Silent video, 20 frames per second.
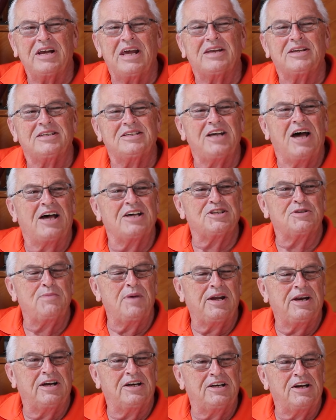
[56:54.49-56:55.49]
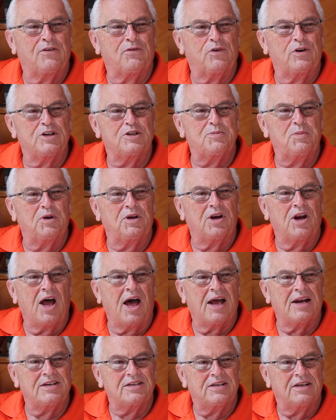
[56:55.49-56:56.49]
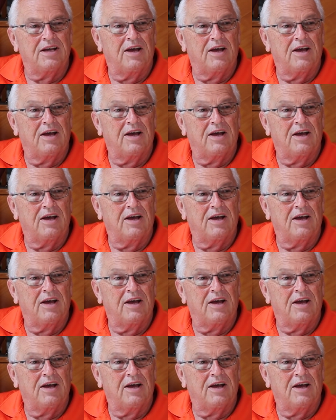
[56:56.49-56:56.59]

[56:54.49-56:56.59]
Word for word: It does mean a difference, but not